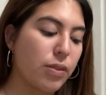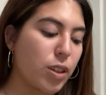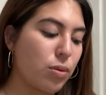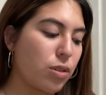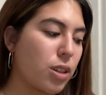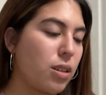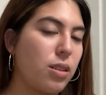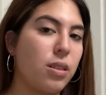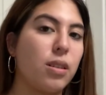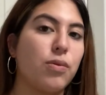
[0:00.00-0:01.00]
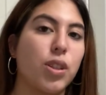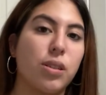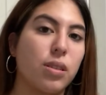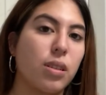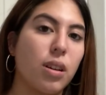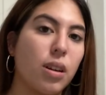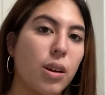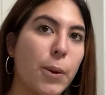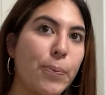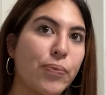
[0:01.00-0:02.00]
have a huge tendency of just
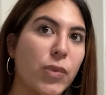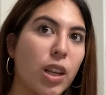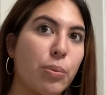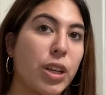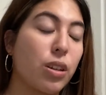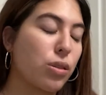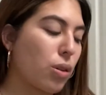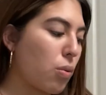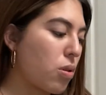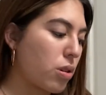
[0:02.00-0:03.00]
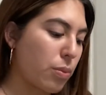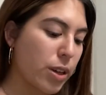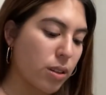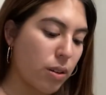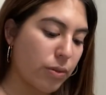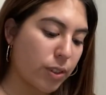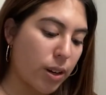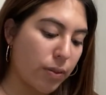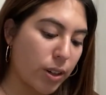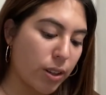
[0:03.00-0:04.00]
being so hard on myself for
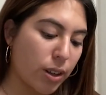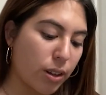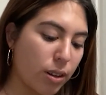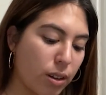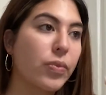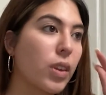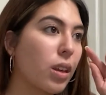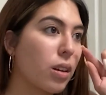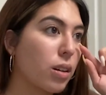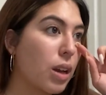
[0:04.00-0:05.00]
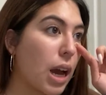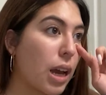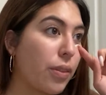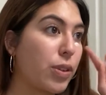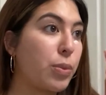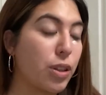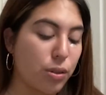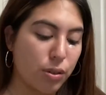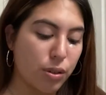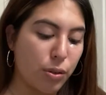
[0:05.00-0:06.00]
everything. I have to be
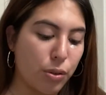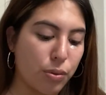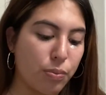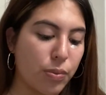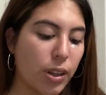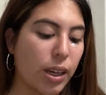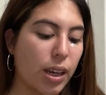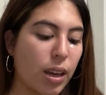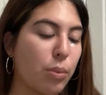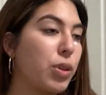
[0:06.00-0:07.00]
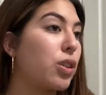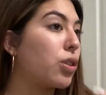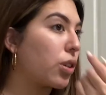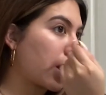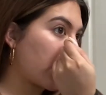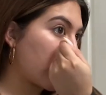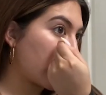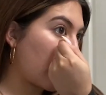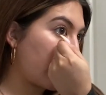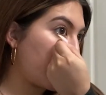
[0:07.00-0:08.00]
like, I can't be good at
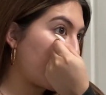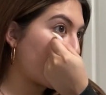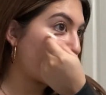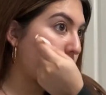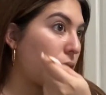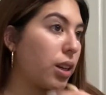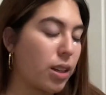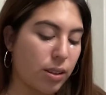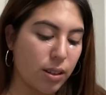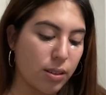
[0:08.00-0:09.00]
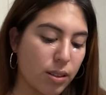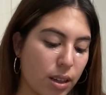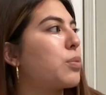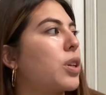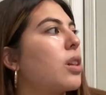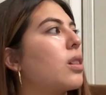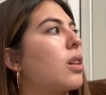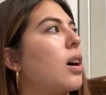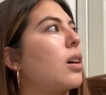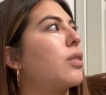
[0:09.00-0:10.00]
this. I have to be great at this. I put a
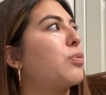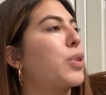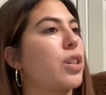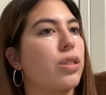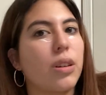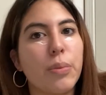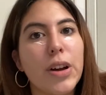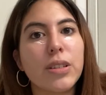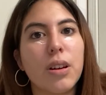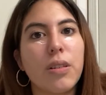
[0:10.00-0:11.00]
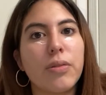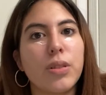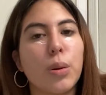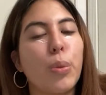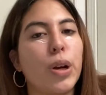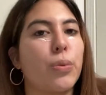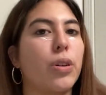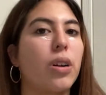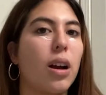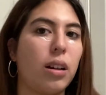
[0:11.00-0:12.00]
lot of pressure on myself to the point
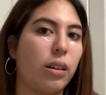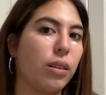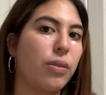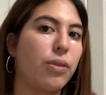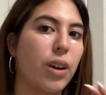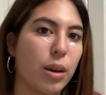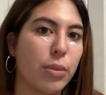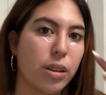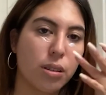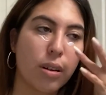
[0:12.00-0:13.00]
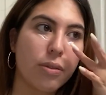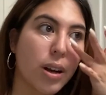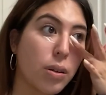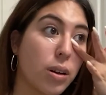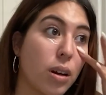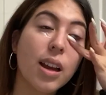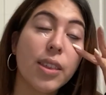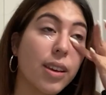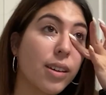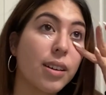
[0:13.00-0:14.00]
where I'll fry myself out. I
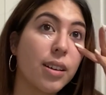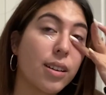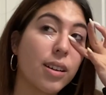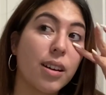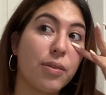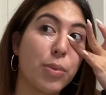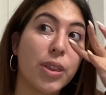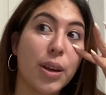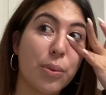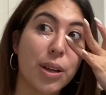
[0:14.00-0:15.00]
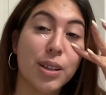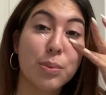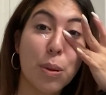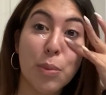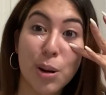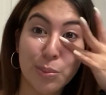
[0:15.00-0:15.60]
think I've been that way because my